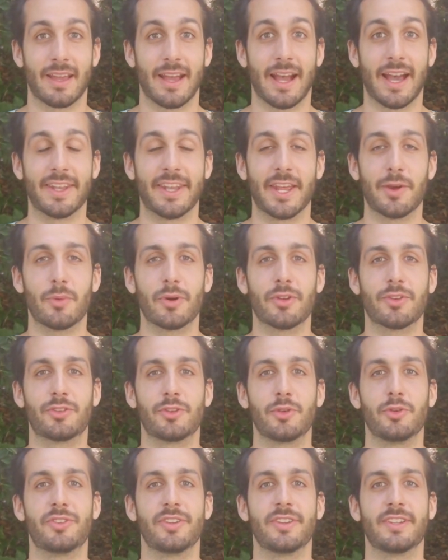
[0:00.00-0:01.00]
and they was
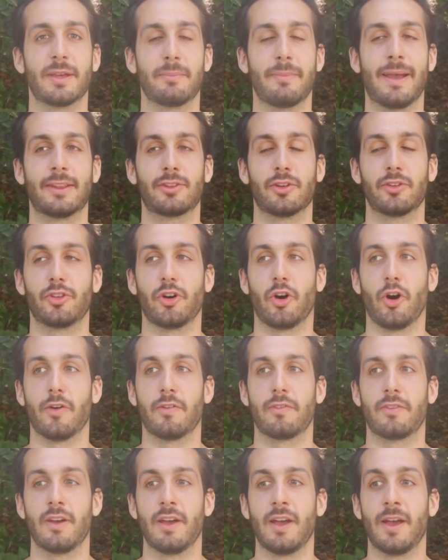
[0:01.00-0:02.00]
using the method
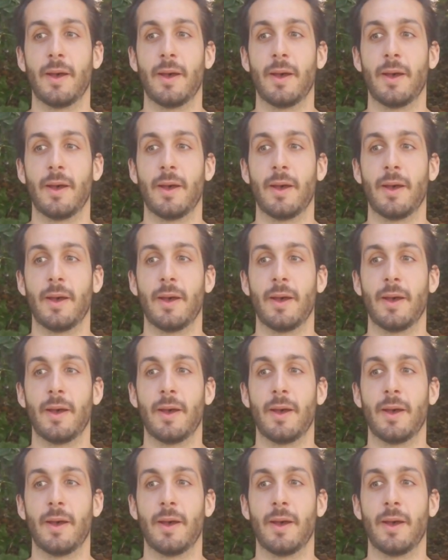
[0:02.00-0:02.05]
of